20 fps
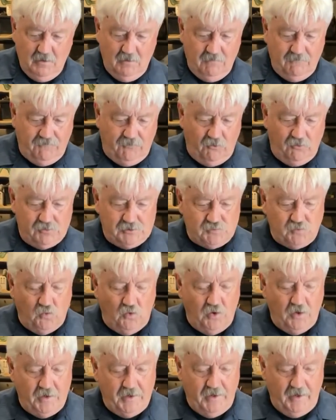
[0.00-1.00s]
First
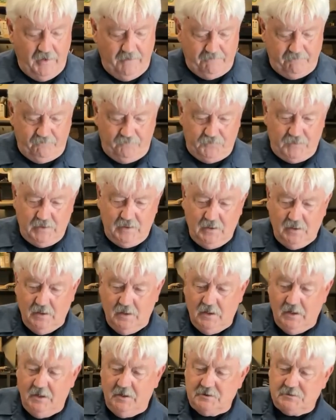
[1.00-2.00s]
one up
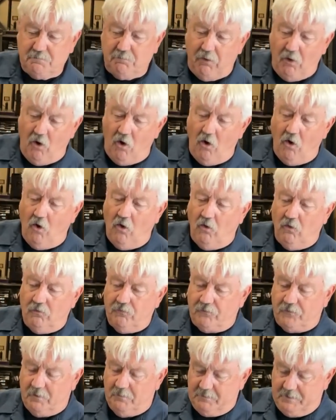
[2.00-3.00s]
is Paul
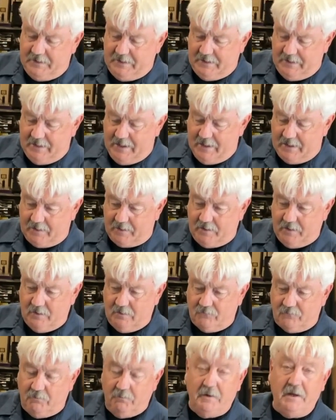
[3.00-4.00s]
from Connecticut,
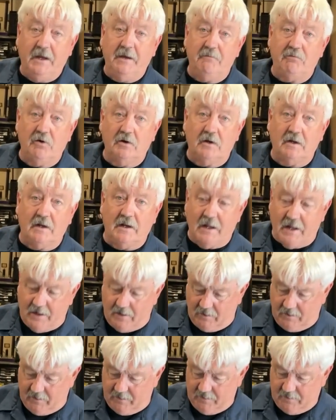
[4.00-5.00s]
from Hebron,
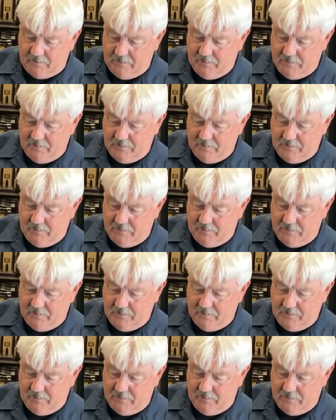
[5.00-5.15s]
Connecticut.